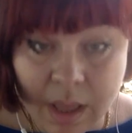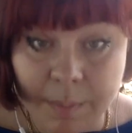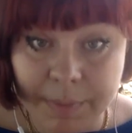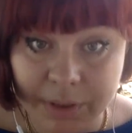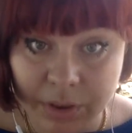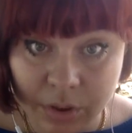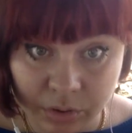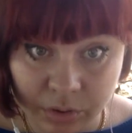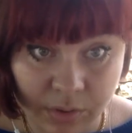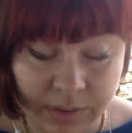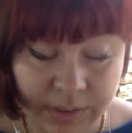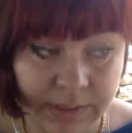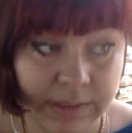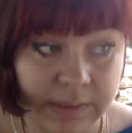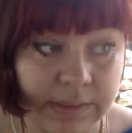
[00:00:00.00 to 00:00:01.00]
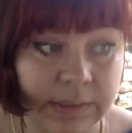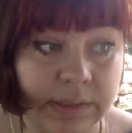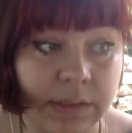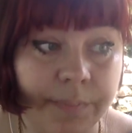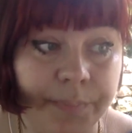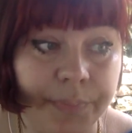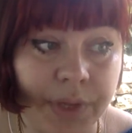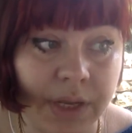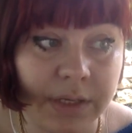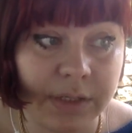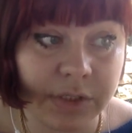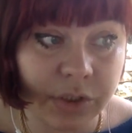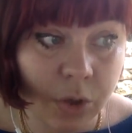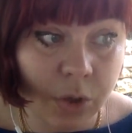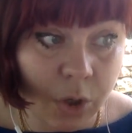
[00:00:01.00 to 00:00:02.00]
But not only this, in
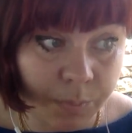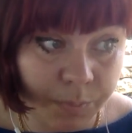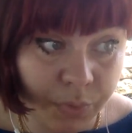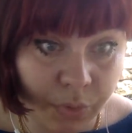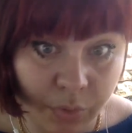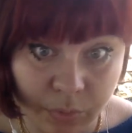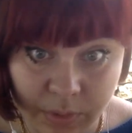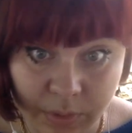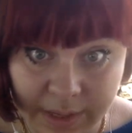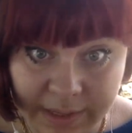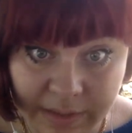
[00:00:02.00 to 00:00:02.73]
Scorpio, I